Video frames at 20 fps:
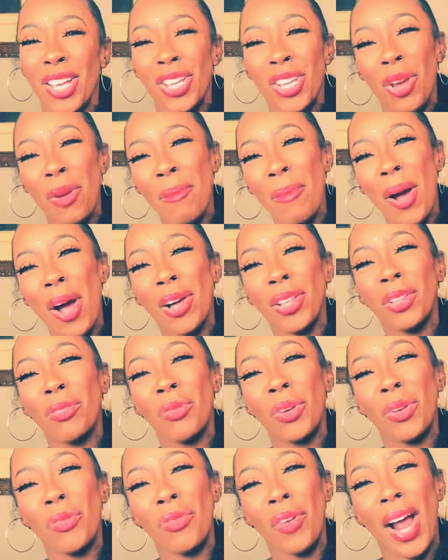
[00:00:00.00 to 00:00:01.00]
You both
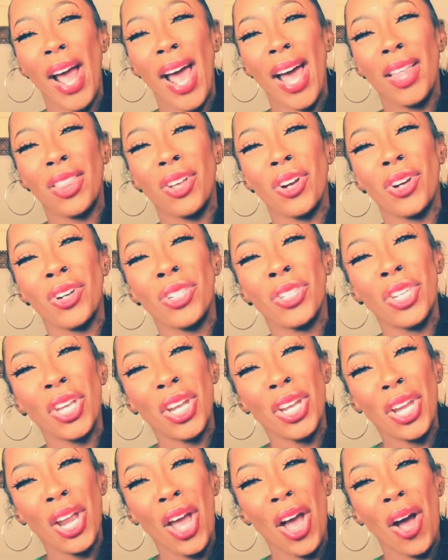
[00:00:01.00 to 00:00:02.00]
would rather,
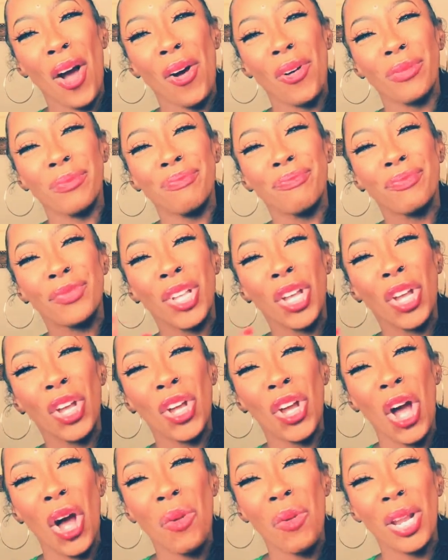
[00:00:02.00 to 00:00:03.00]

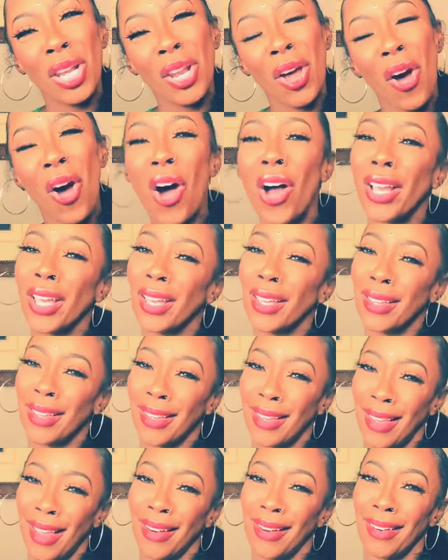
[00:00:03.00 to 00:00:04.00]
go along
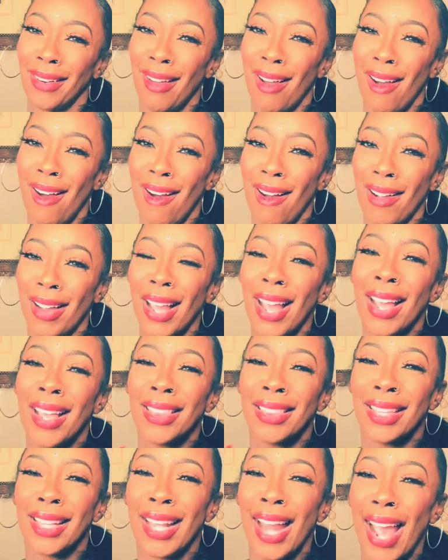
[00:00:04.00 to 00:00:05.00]
and get along
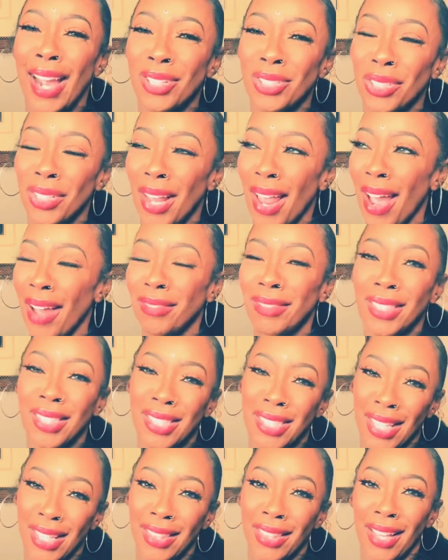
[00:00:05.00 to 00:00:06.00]
than actually have to
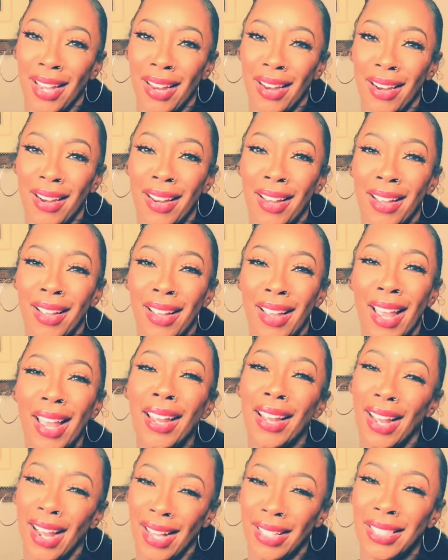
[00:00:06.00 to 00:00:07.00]
sit there
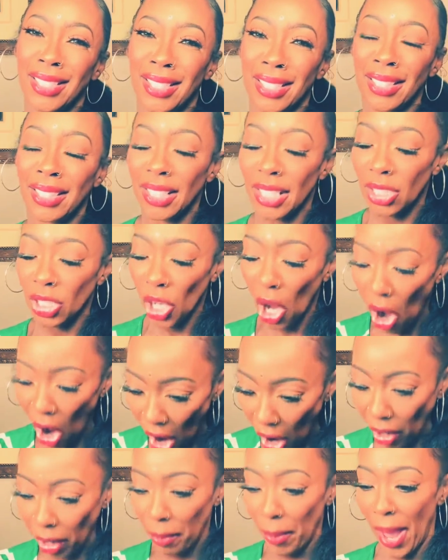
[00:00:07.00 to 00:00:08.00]
and constantly
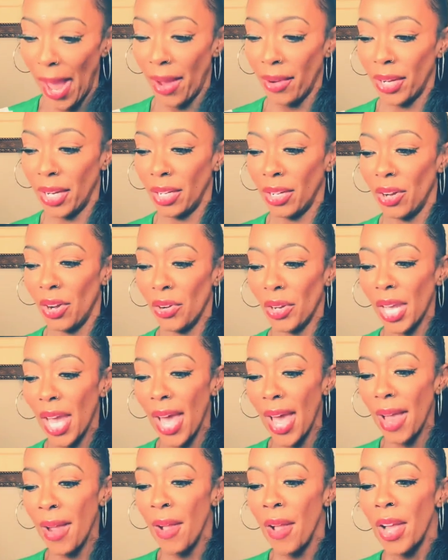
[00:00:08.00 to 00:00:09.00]
talk about it,
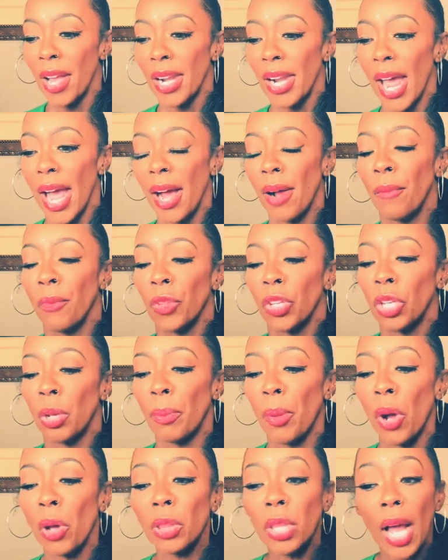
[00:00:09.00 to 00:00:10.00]
okay? Now, you're
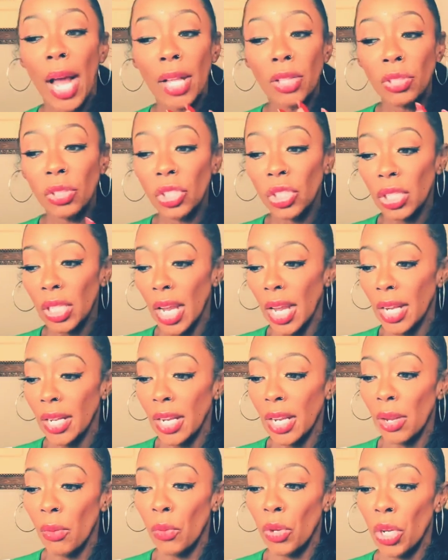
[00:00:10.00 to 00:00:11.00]
both
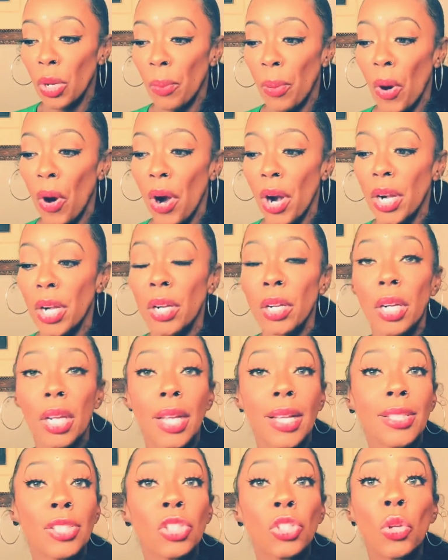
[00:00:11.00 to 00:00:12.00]
understanding when your partner
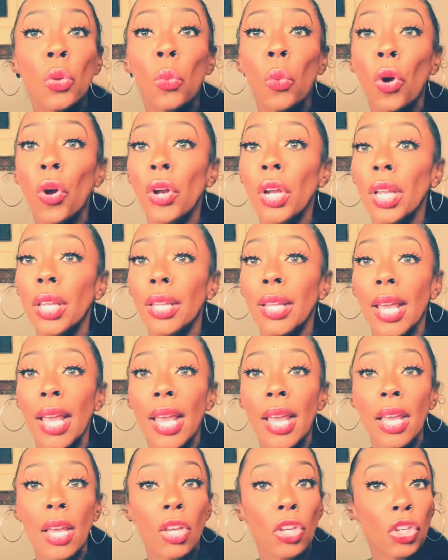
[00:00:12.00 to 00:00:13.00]
needs to work
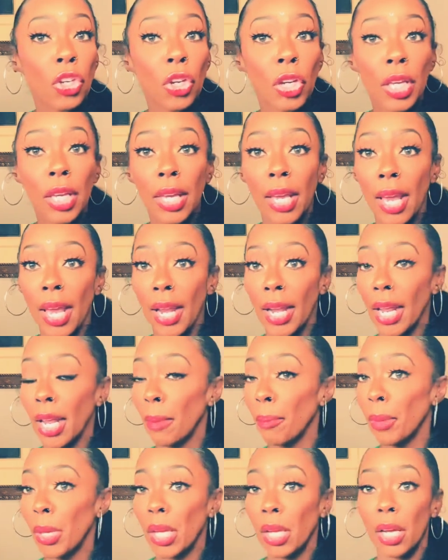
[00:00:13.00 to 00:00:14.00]
late. You get
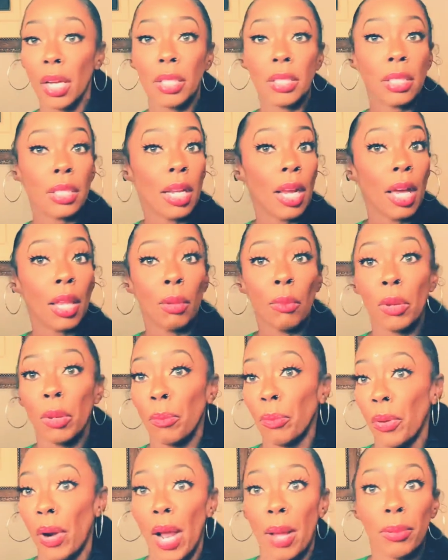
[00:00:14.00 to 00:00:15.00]
it because the other one
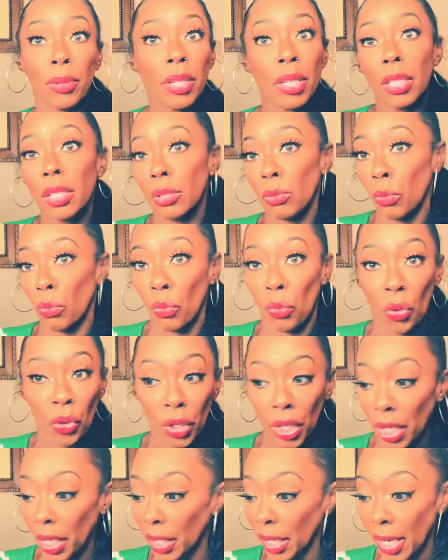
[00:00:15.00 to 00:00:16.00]
probably is
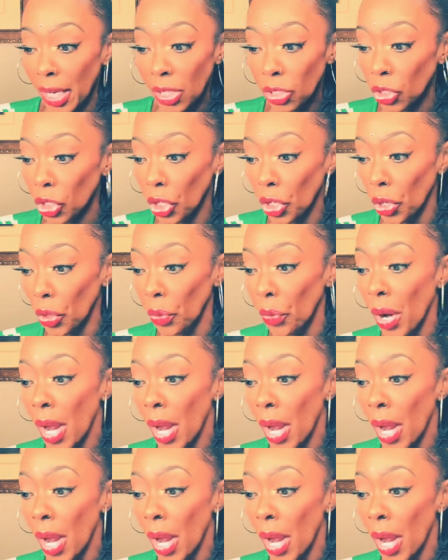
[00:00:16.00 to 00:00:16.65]
working late too.